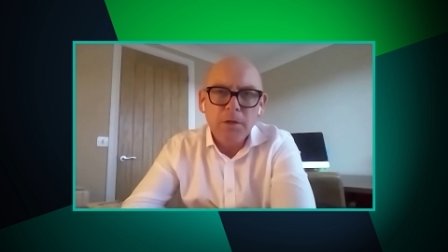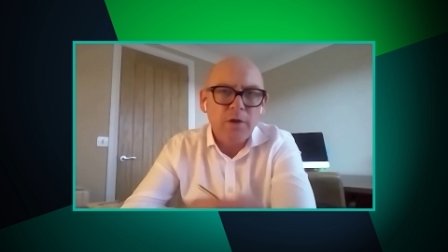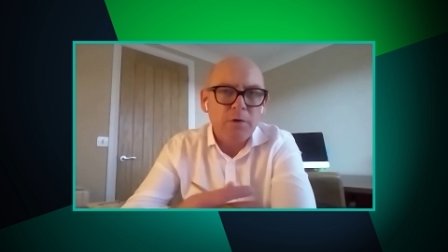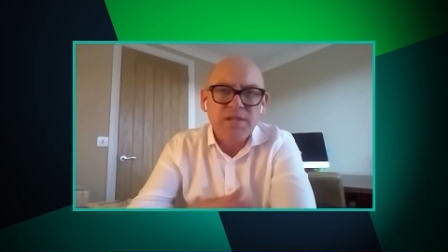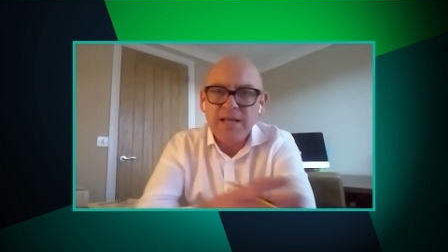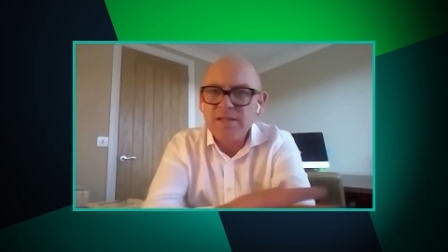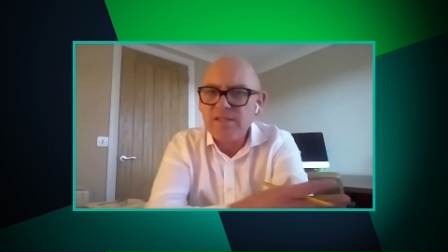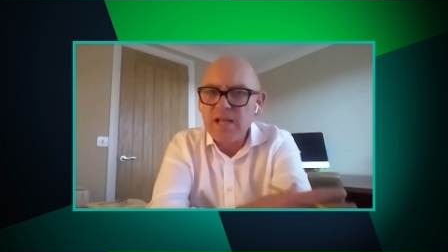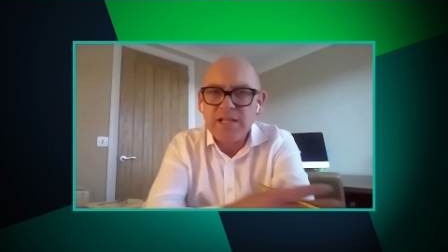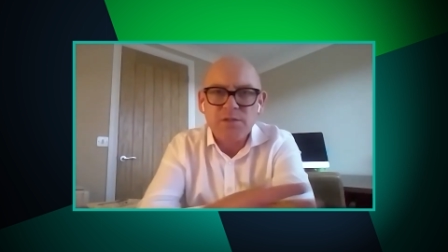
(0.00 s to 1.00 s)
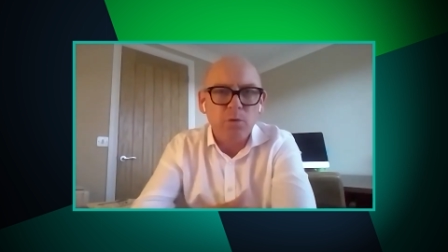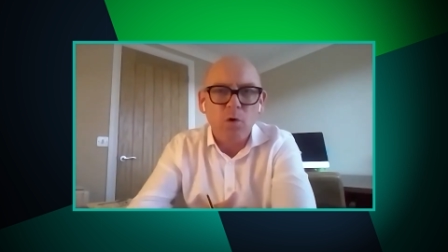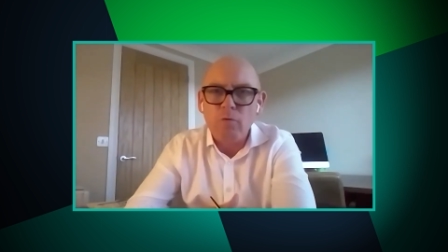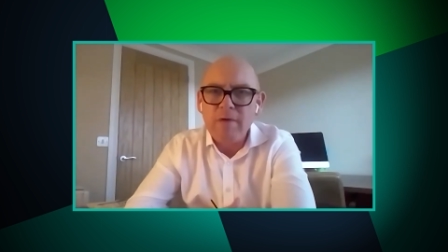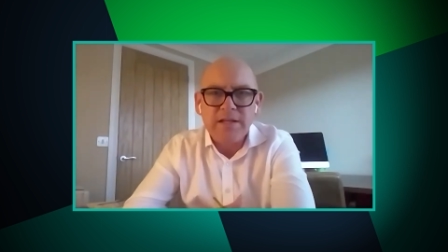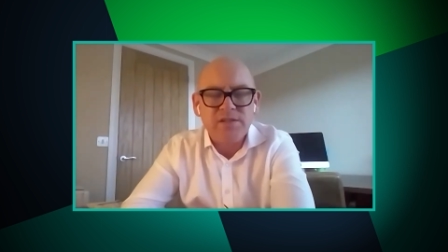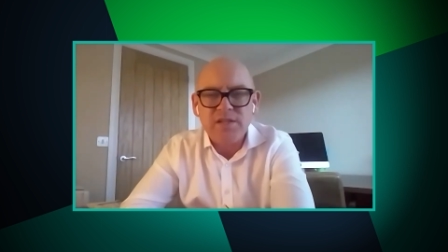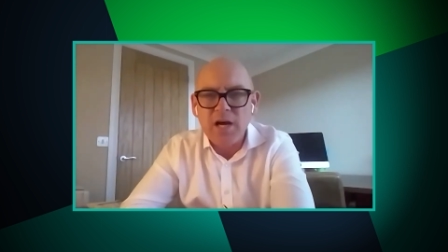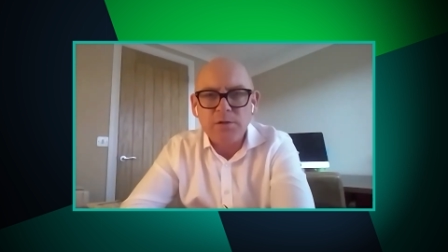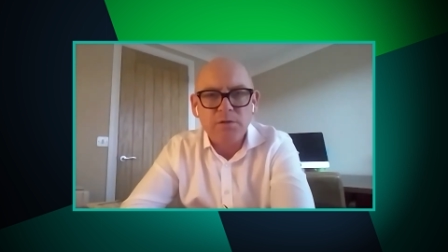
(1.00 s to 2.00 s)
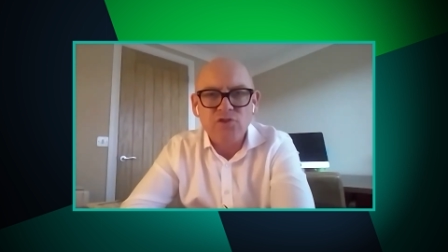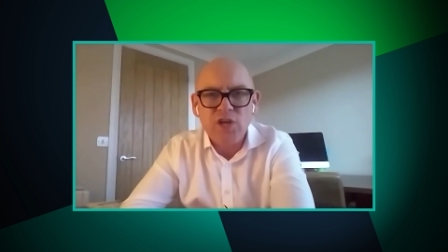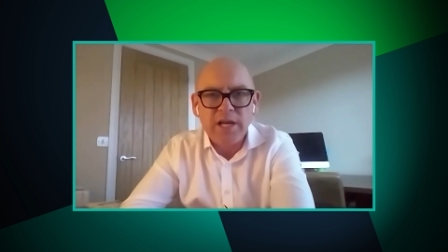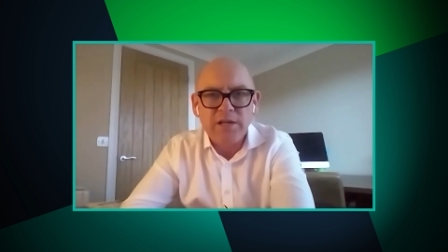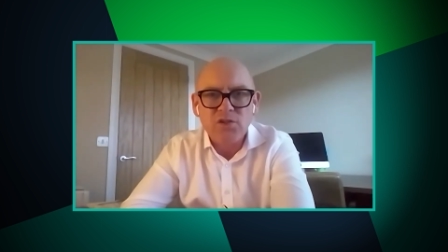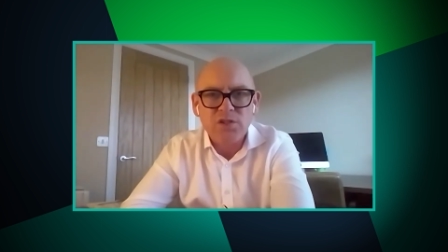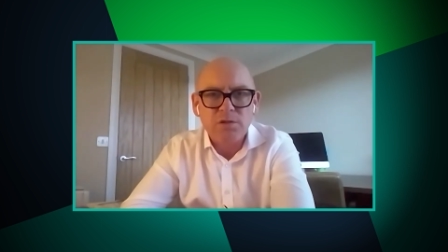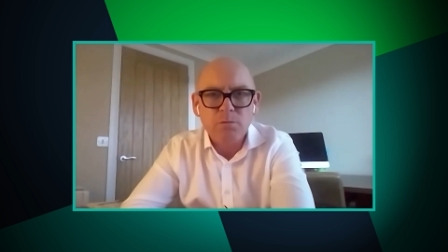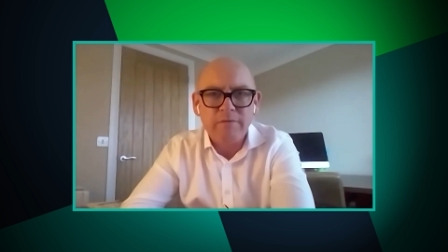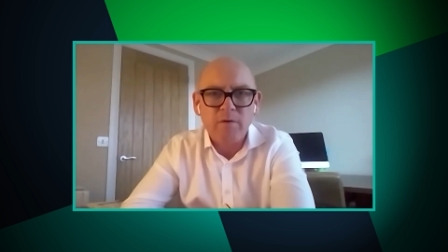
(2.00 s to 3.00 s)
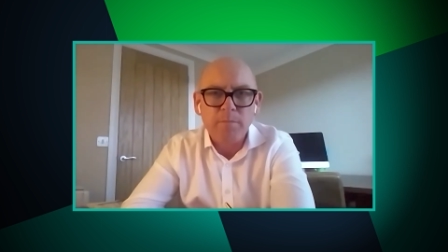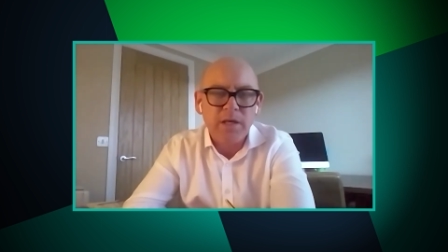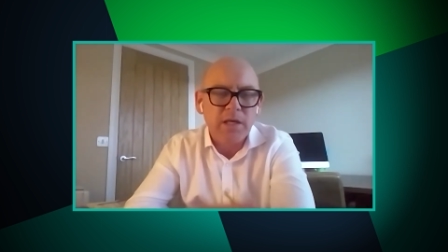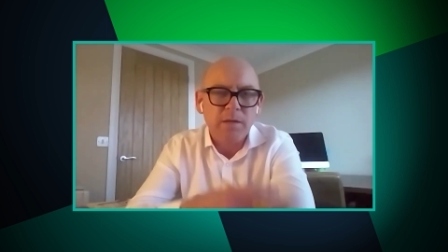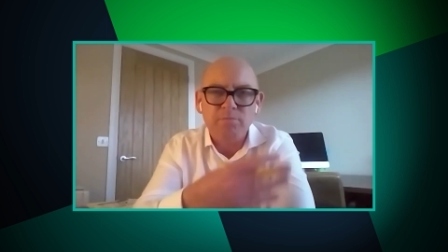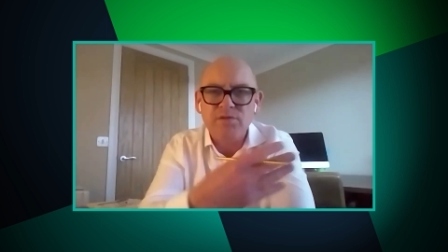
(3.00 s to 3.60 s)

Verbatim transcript: those egg sets will already start to have changed, whether it be